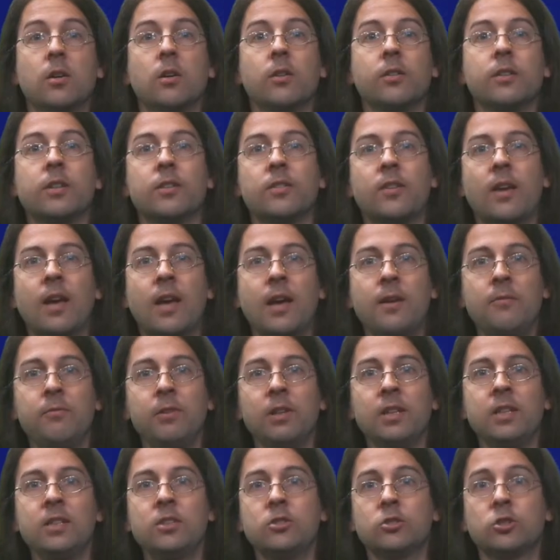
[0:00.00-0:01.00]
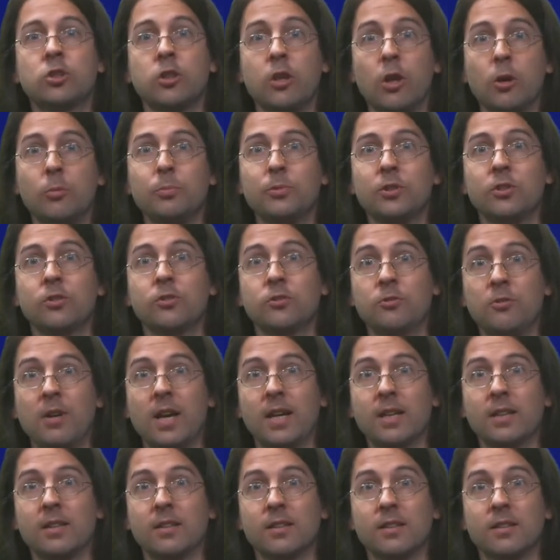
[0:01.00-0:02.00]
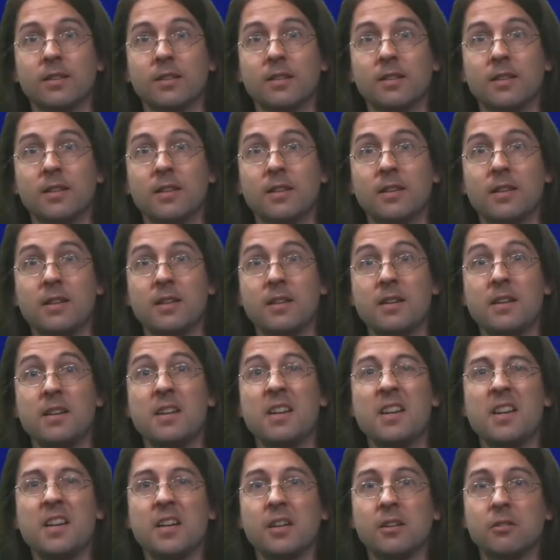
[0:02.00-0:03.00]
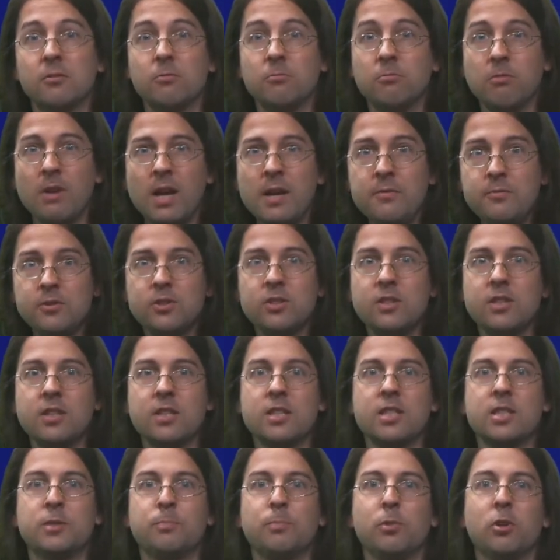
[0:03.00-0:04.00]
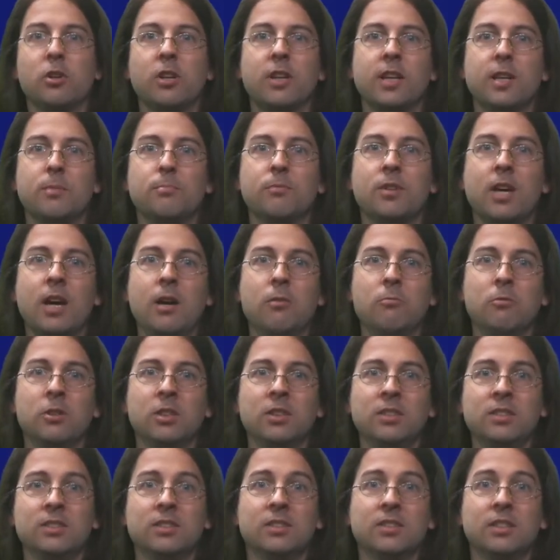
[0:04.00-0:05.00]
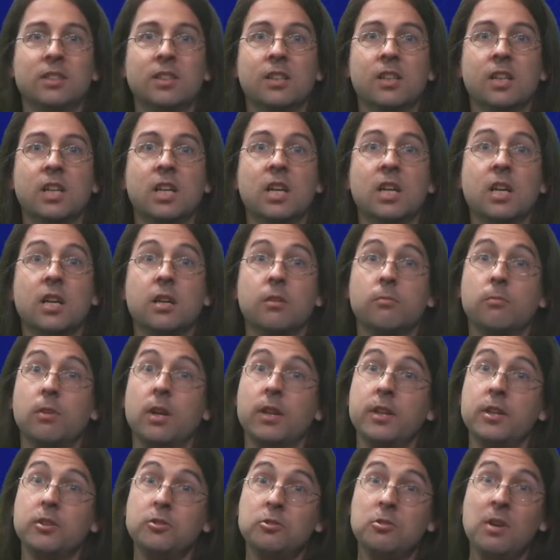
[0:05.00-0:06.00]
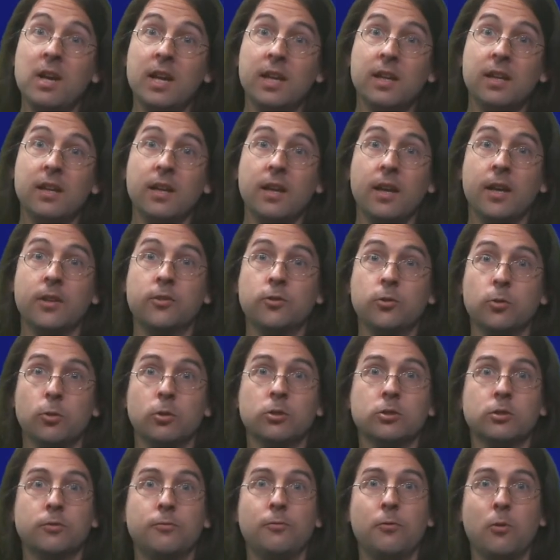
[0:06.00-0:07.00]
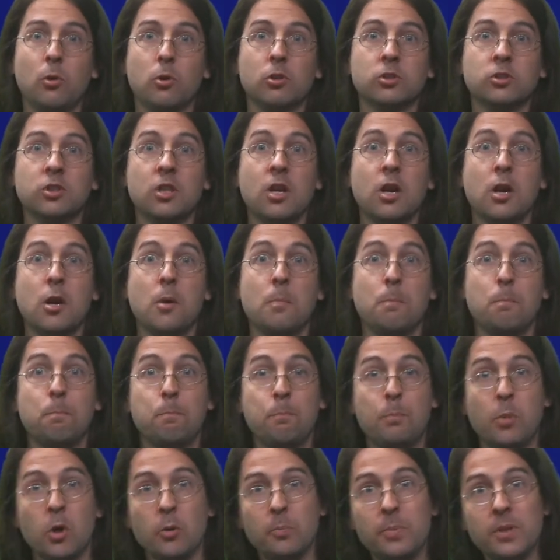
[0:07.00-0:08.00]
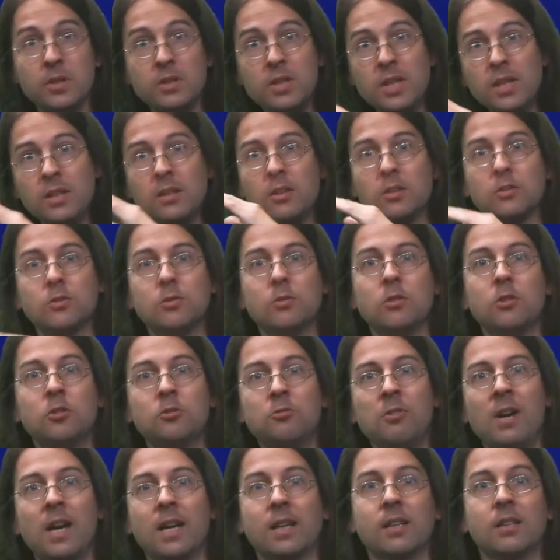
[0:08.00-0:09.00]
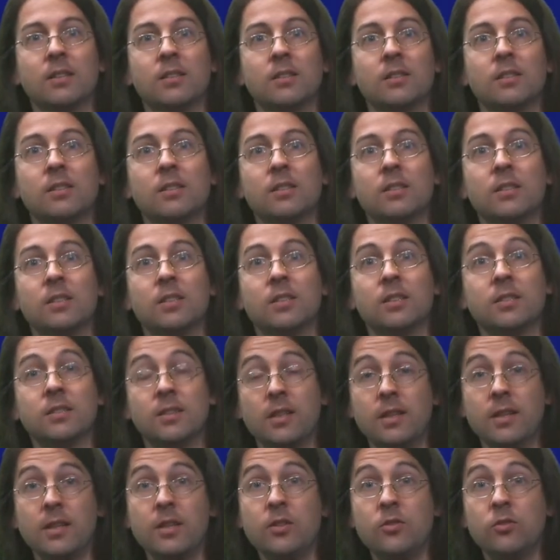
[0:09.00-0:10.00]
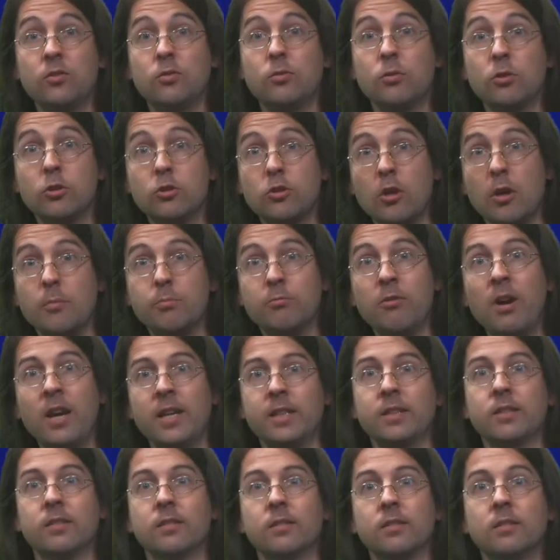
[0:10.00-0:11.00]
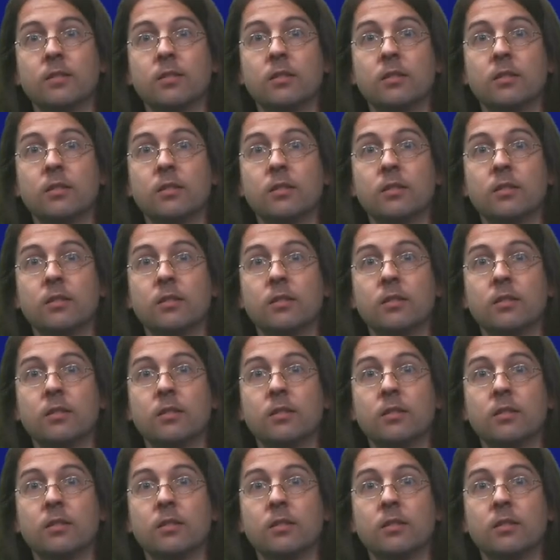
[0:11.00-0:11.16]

on this heavily sloped track. Gravity is pulling him downward, while the track exerts a force perpendicular to the track, that is, to the top right.